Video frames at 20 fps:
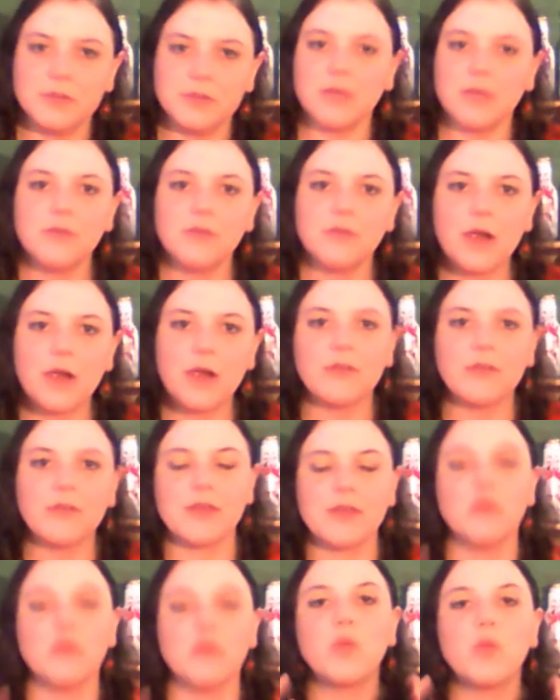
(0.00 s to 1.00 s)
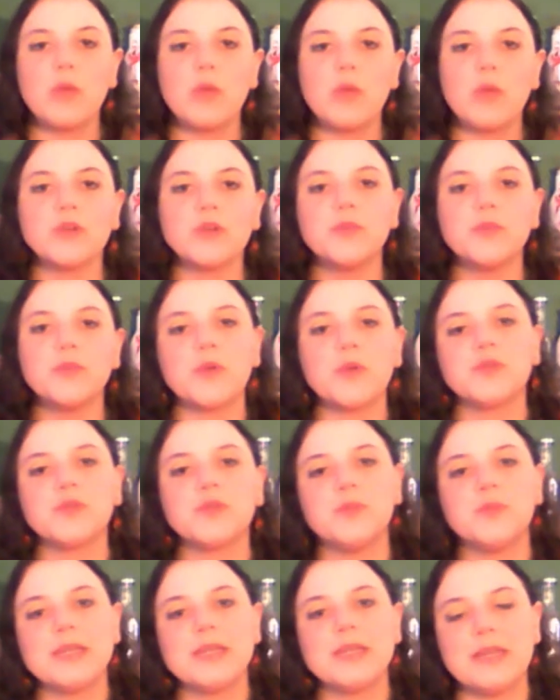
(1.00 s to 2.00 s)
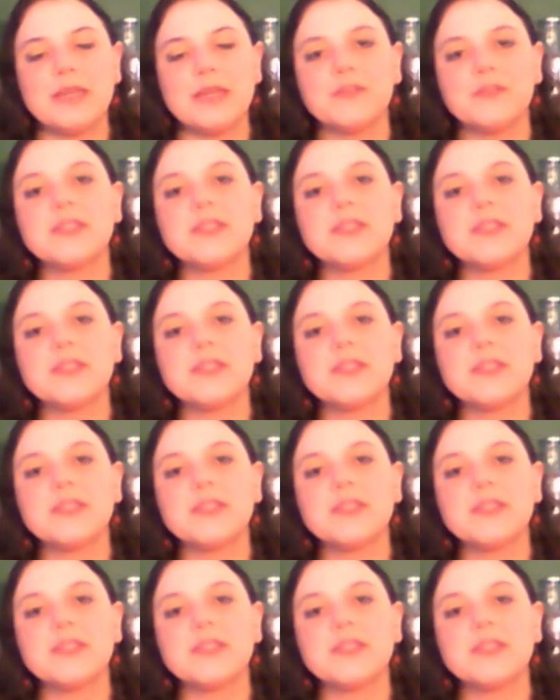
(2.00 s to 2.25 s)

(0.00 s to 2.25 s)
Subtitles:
For everything. We were supposed to be gifts.